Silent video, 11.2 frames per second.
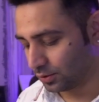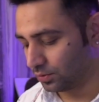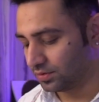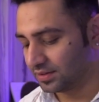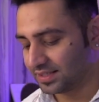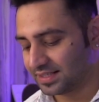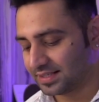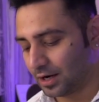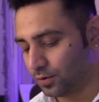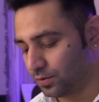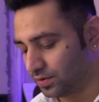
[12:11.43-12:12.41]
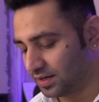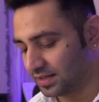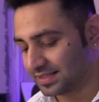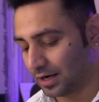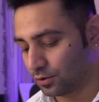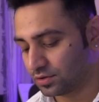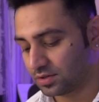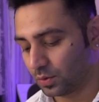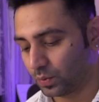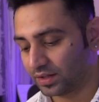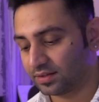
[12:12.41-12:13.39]
So this is how it
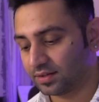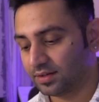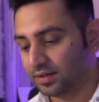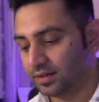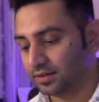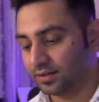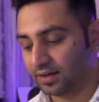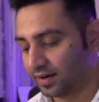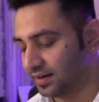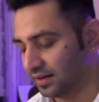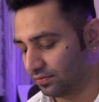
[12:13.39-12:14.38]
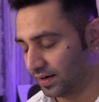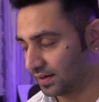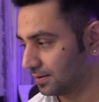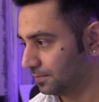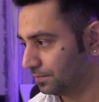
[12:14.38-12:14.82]
sounds with the current effect.